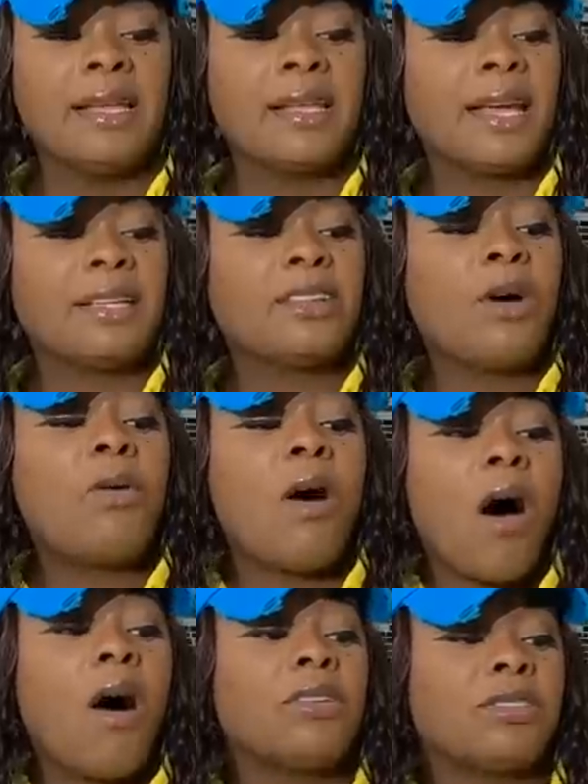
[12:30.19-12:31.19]
Like, don't
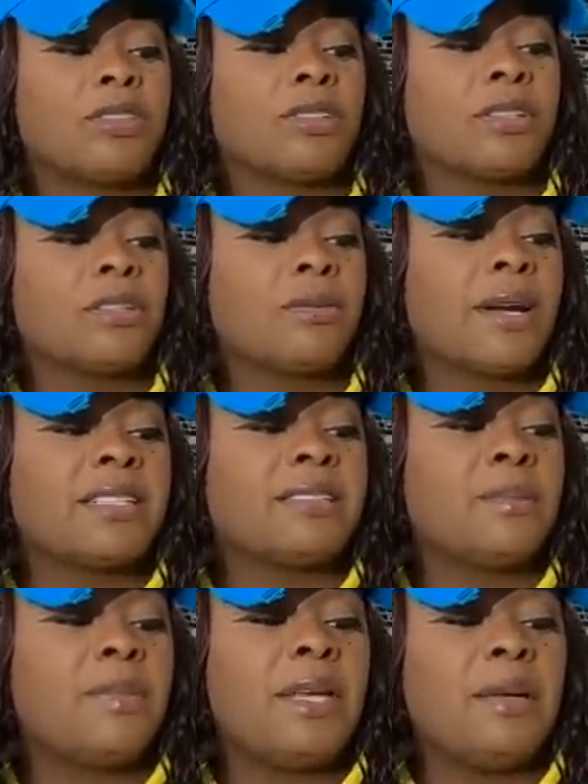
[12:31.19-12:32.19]
alter the
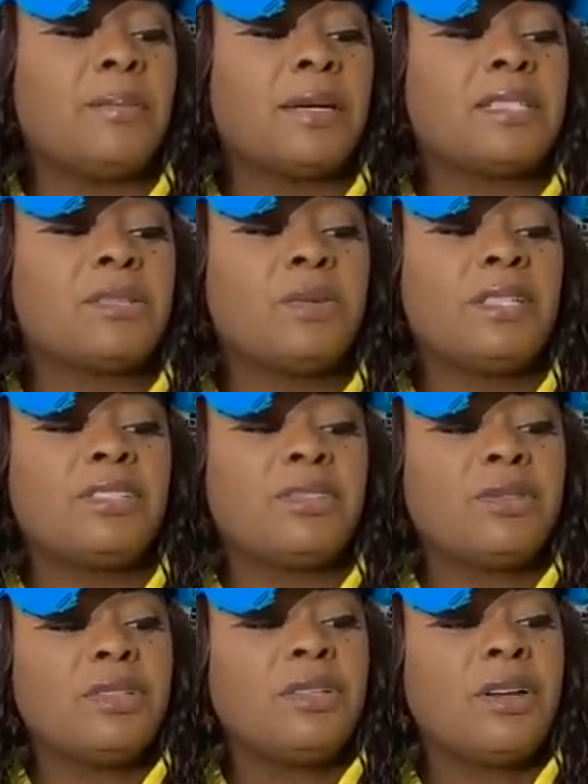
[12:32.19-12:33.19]
recipe, but
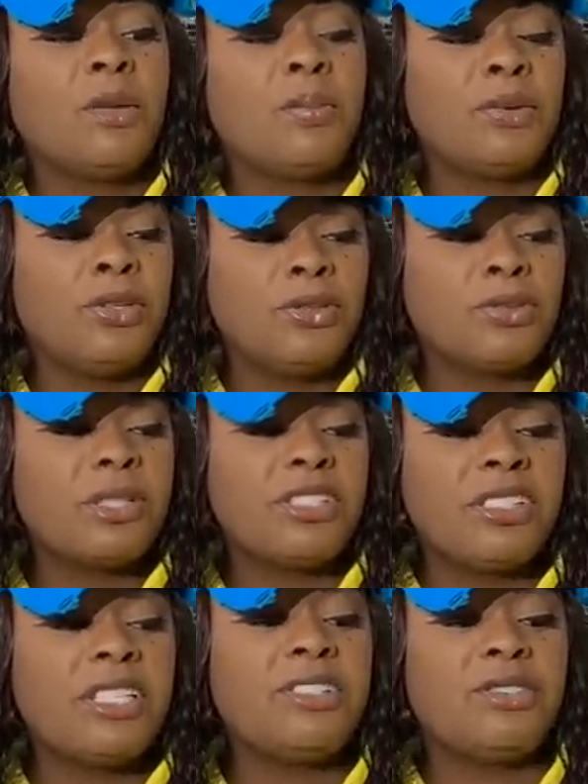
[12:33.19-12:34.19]
switch, you know, use what
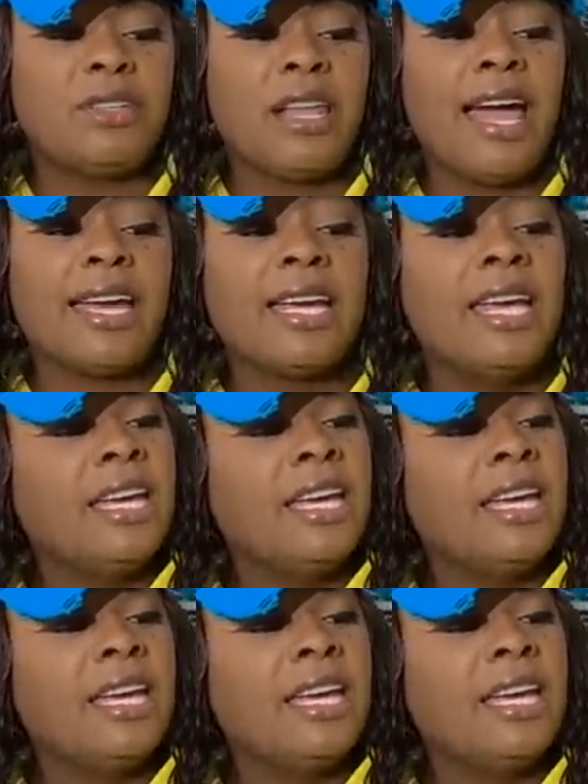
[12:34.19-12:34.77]
cheese you like.